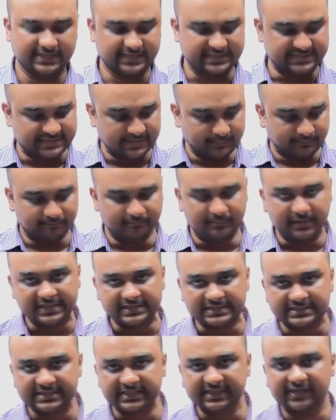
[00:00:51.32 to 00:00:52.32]
is the
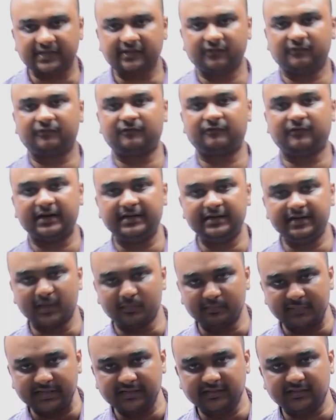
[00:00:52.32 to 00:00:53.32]
basic
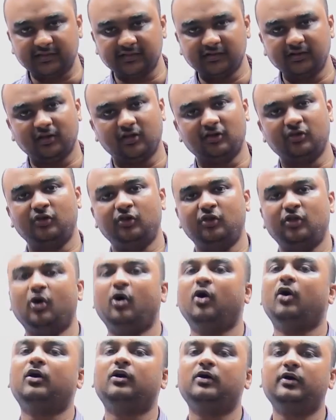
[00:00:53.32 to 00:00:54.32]
fundamental
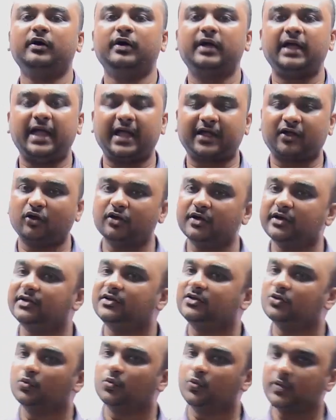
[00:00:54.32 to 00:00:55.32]
law
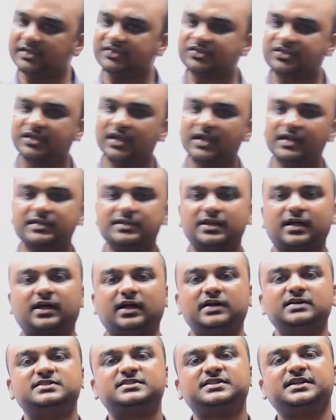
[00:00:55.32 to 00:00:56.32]
according to which the
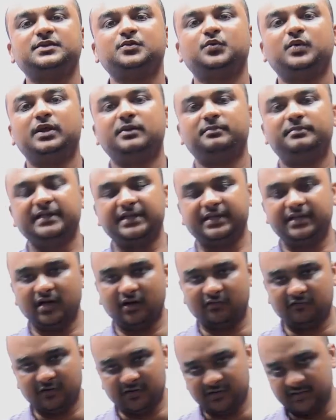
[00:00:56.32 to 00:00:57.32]
country will be
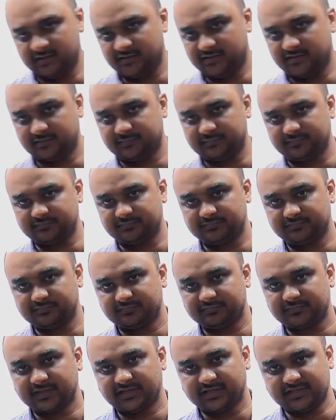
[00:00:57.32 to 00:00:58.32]
governed.
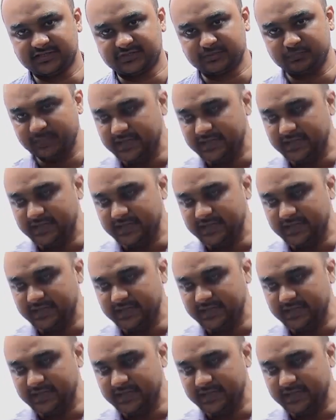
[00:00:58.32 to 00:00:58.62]
It